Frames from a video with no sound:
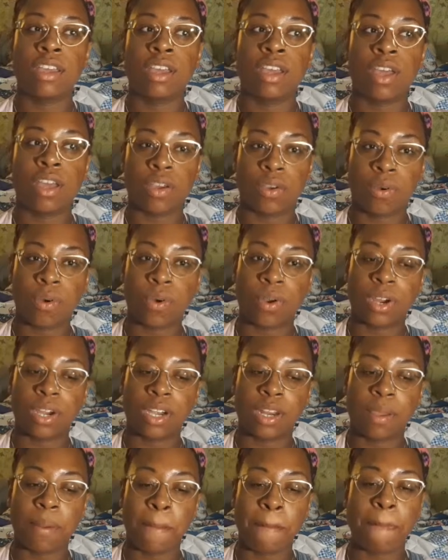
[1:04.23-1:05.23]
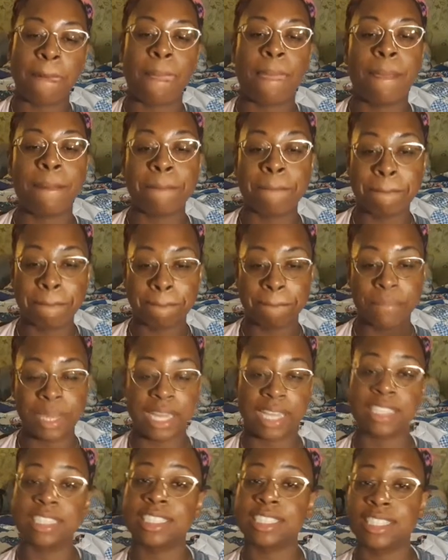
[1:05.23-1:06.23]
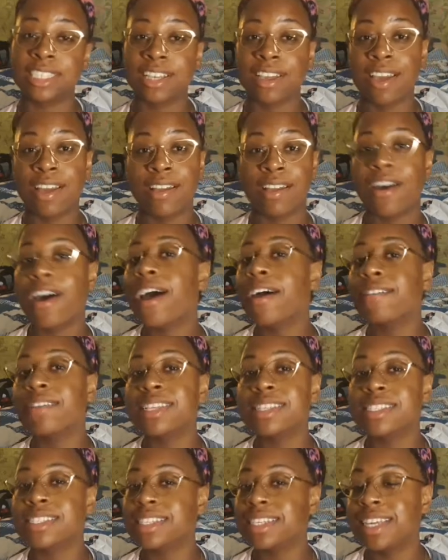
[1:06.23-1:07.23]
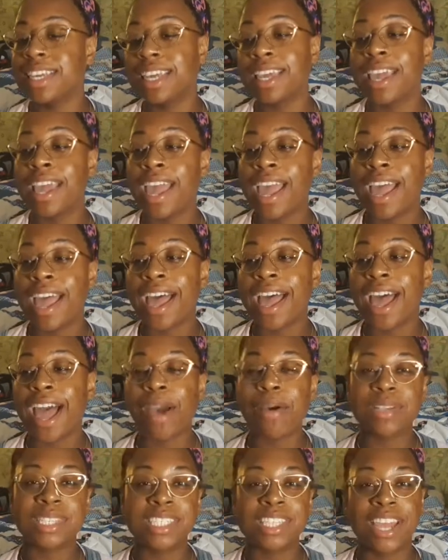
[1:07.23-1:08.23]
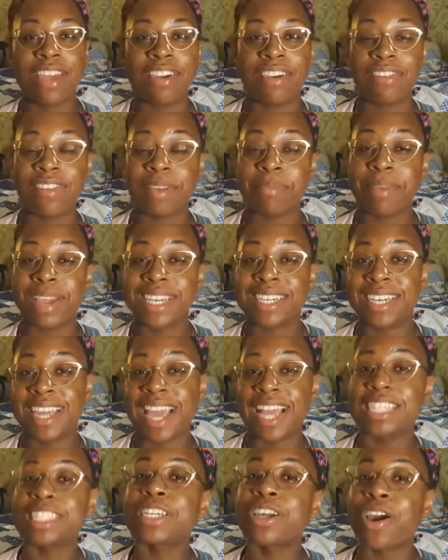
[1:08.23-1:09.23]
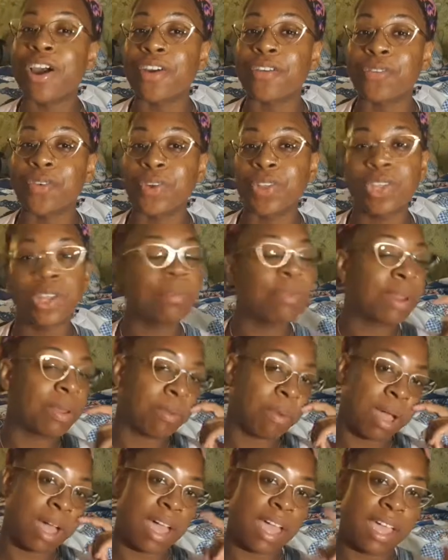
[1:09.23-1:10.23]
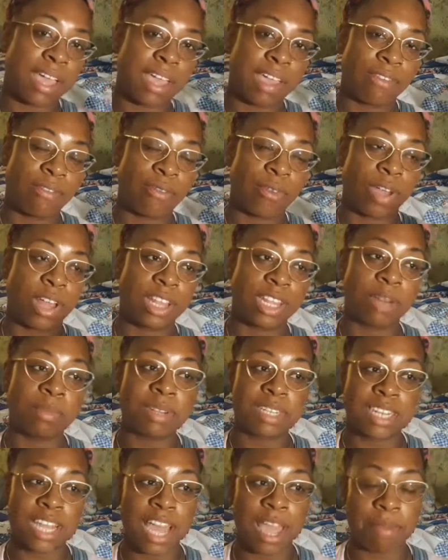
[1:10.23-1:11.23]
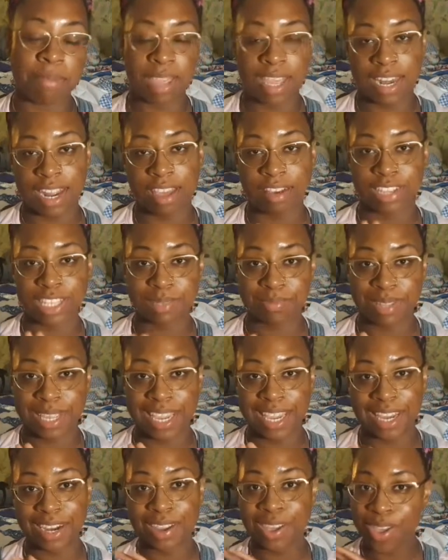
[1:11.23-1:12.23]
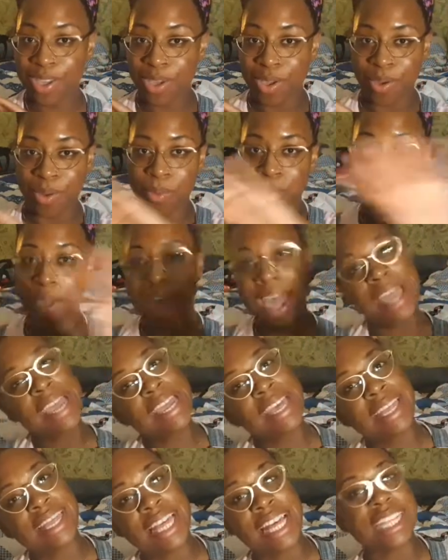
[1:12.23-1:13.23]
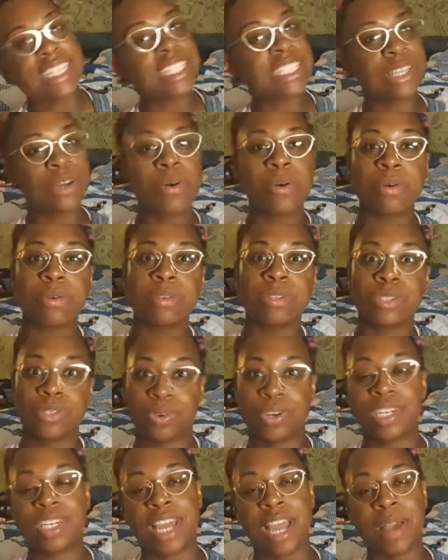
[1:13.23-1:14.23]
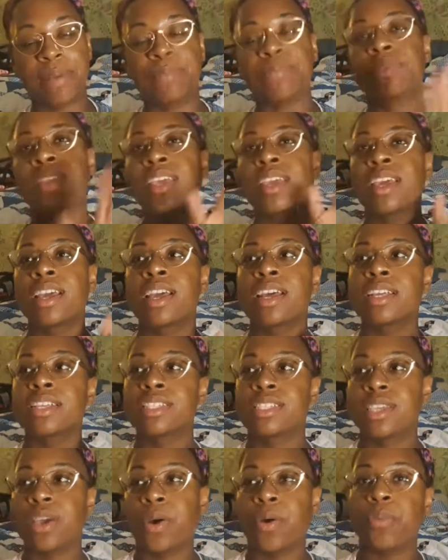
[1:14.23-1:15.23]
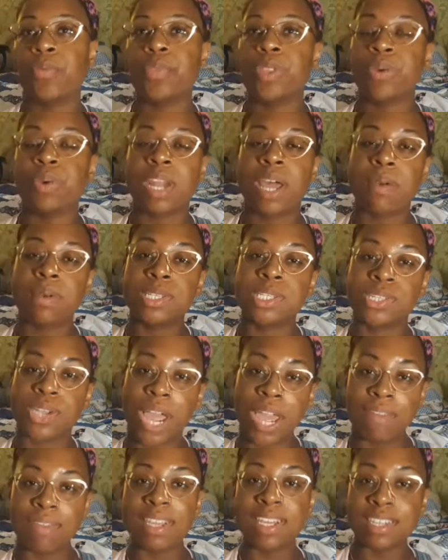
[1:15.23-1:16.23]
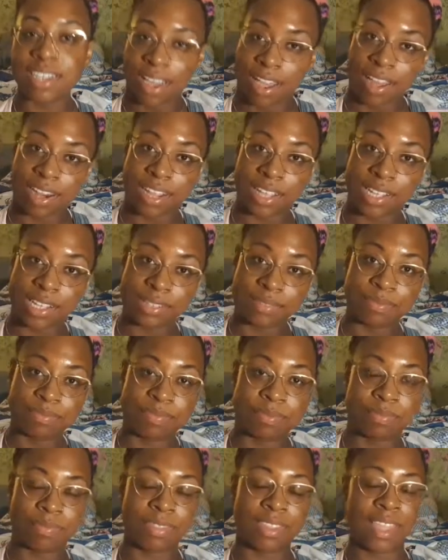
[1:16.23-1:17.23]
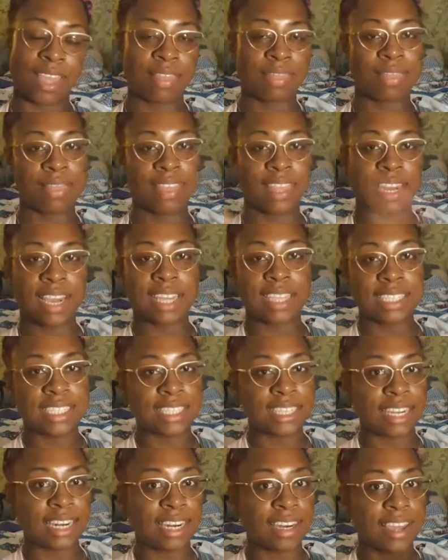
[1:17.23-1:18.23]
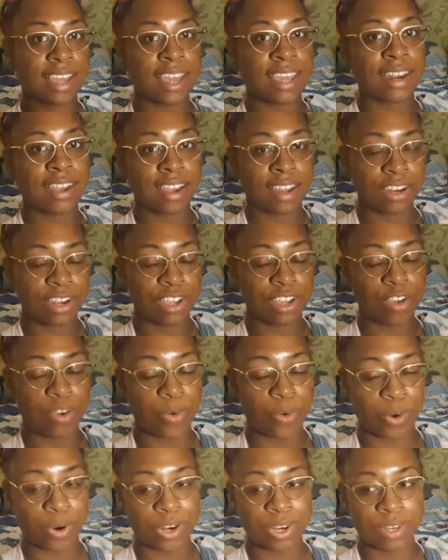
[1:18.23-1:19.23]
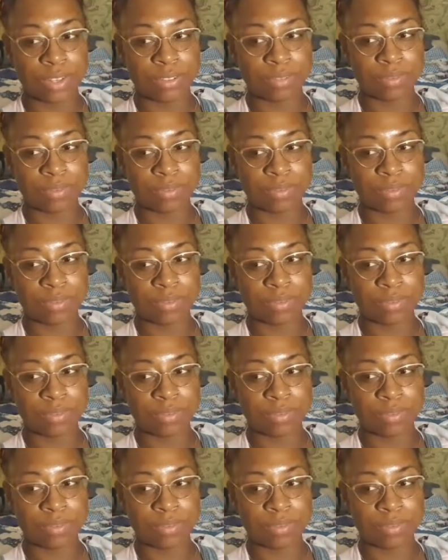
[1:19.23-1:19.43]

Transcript: Accord. But obviously, I was driving my dad's car for a little bit of time, and I'll explain why. That's the whole story time. So, when I was driving Donna, the 1999 Honda Accord,